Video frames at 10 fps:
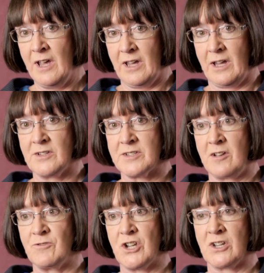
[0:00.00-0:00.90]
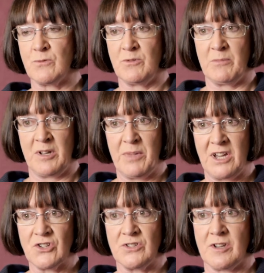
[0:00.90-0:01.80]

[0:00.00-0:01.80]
It's I've checked with my patients,